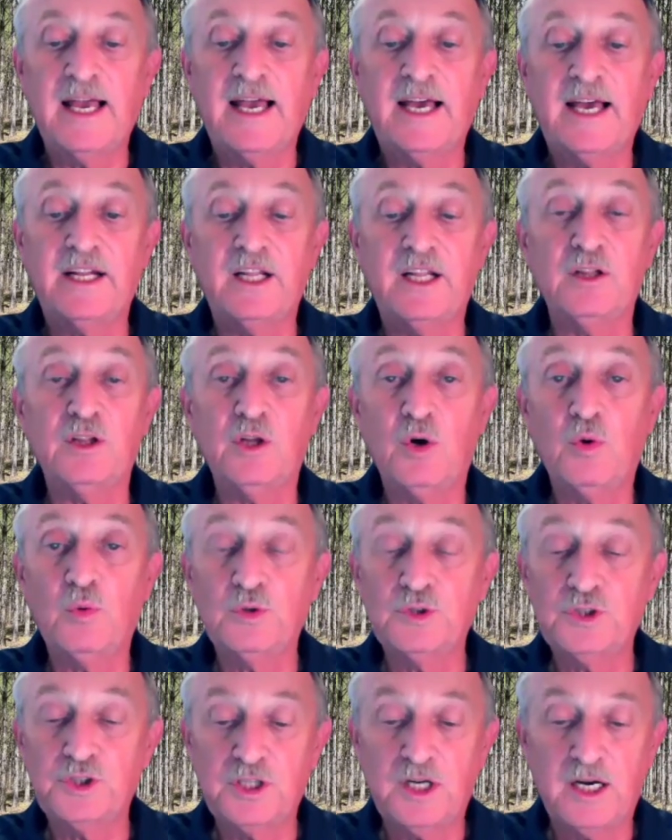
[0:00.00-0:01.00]
at a lower
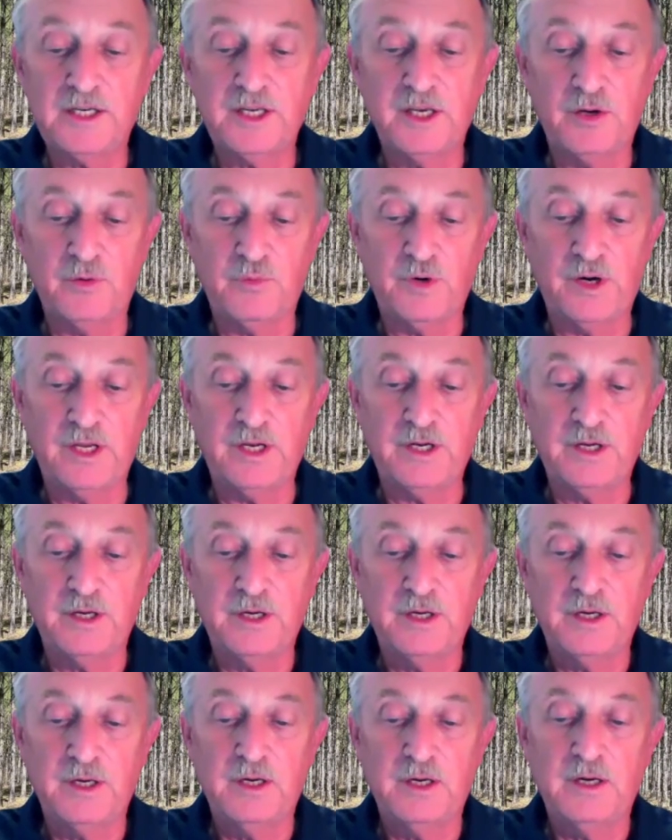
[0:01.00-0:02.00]
stocking rate
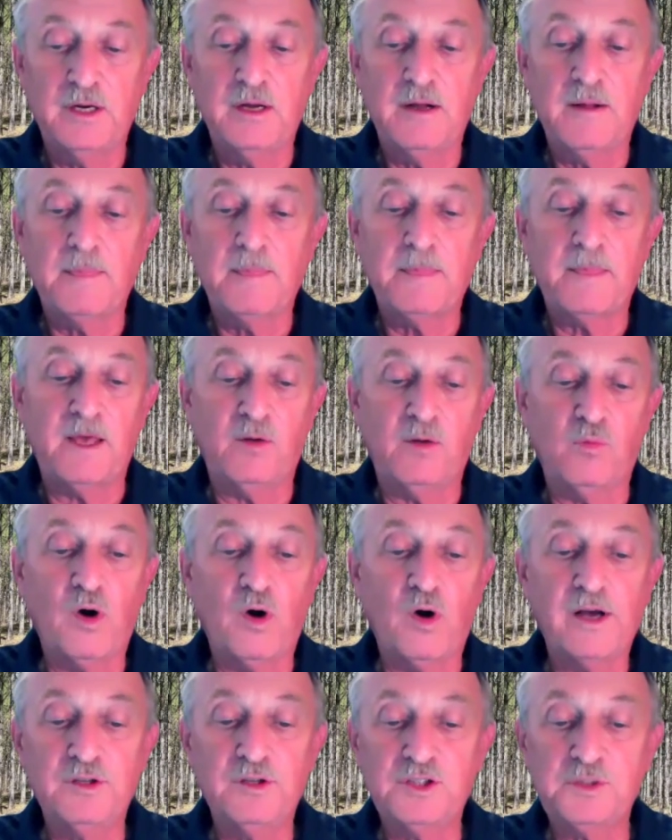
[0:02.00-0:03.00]
and
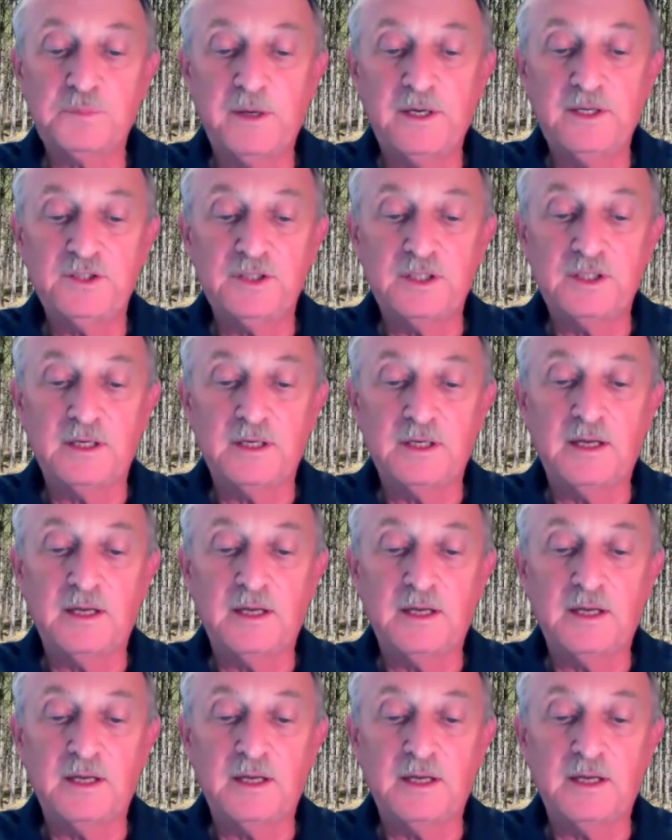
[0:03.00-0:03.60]
wider spacing.